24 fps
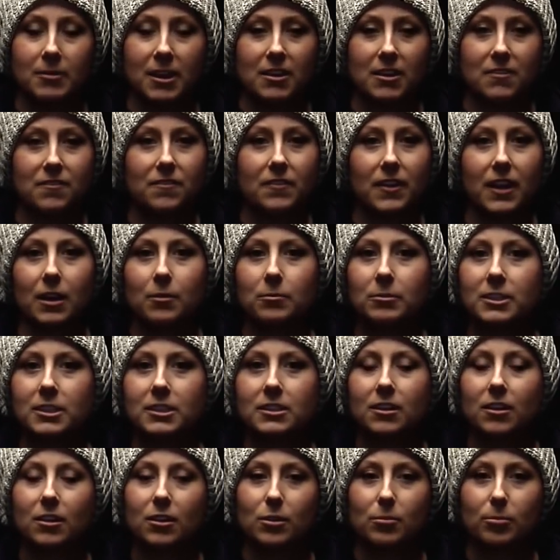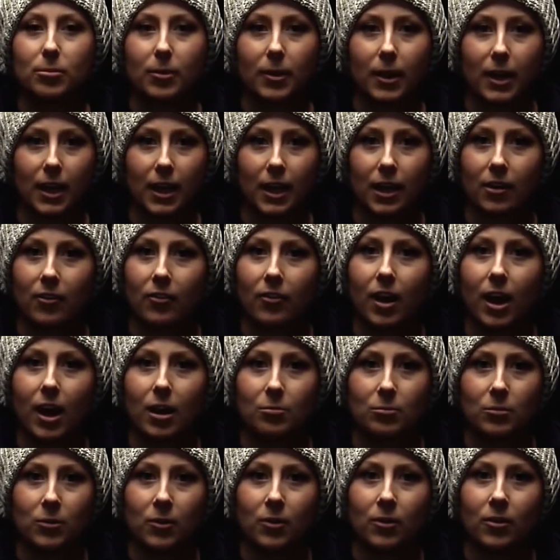my family started praying a
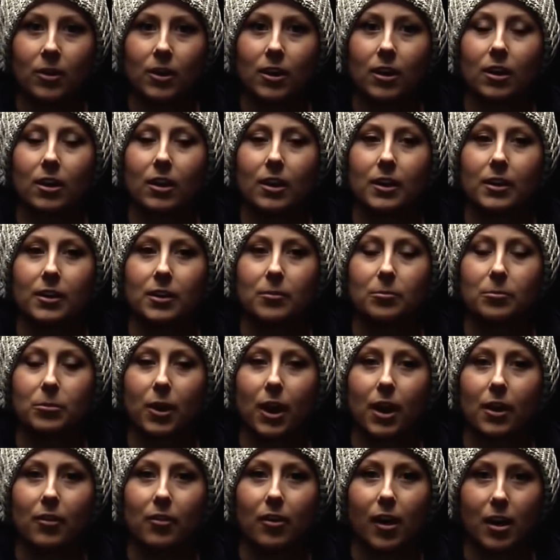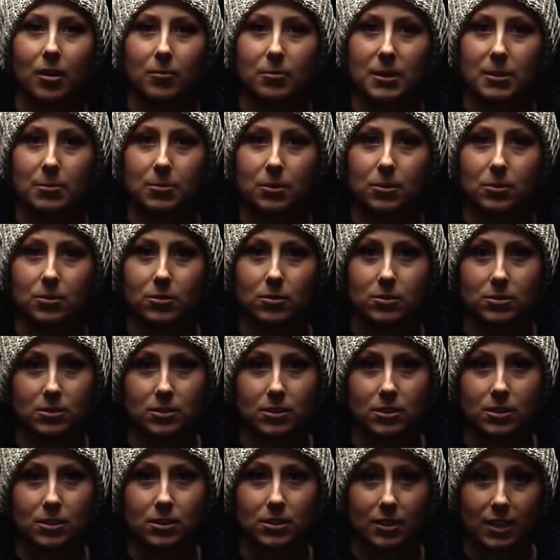lot more, and it brought a lot of people
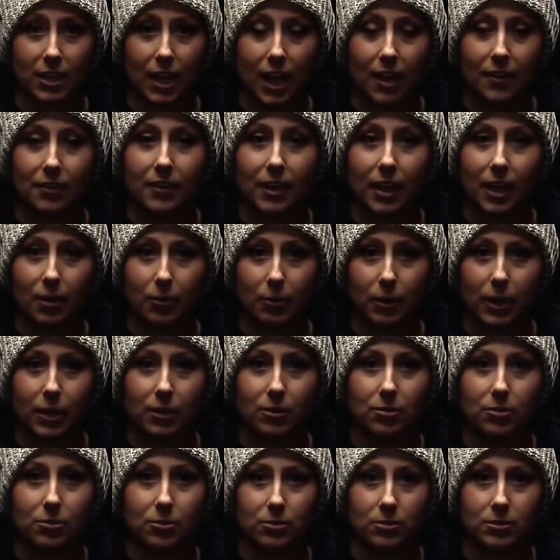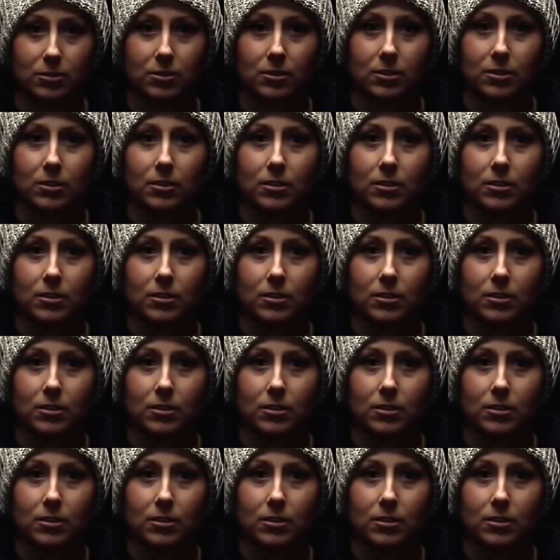closer to God that way too.